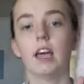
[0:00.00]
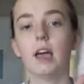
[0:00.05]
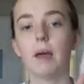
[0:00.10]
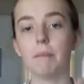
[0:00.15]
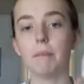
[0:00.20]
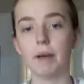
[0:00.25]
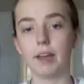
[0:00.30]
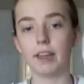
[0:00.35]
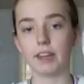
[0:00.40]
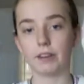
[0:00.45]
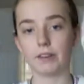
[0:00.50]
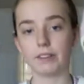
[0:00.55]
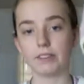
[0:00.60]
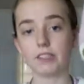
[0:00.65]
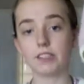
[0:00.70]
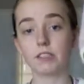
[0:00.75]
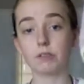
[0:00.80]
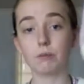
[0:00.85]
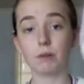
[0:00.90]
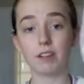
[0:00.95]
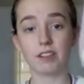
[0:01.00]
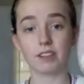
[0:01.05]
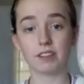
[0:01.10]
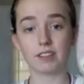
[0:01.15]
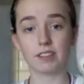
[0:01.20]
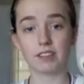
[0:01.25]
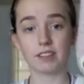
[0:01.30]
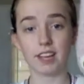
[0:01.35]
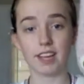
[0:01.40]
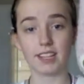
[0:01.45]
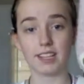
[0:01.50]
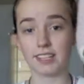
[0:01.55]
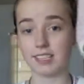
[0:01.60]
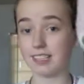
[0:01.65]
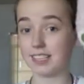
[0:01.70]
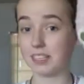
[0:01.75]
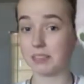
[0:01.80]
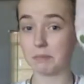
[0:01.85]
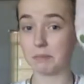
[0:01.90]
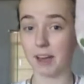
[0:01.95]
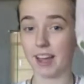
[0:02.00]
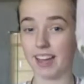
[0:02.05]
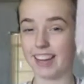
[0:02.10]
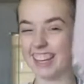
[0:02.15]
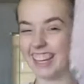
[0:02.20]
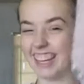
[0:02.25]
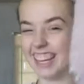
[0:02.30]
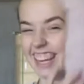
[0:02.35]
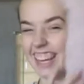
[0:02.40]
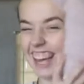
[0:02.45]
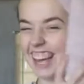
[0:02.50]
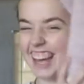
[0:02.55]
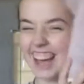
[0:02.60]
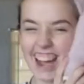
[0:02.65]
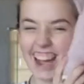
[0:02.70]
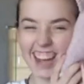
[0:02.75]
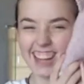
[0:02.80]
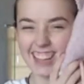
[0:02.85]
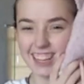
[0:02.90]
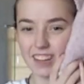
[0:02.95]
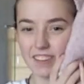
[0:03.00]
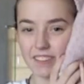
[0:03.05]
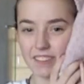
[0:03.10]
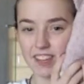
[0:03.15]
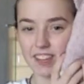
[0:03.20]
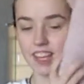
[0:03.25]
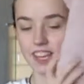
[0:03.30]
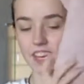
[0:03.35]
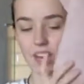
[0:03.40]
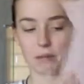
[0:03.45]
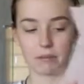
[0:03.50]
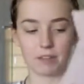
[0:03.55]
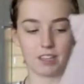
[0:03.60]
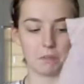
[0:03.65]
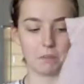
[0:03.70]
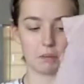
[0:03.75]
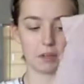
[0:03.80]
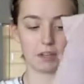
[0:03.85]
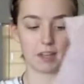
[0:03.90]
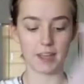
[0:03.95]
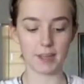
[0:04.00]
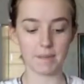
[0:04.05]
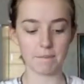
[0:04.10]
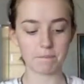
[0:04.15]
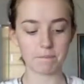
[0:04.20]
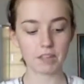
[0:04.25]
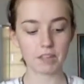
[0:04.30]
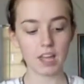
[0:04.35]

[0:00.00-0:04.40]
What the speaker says: But anyways, this is what it looks like. This is mine. I love it, and I'm keeping it.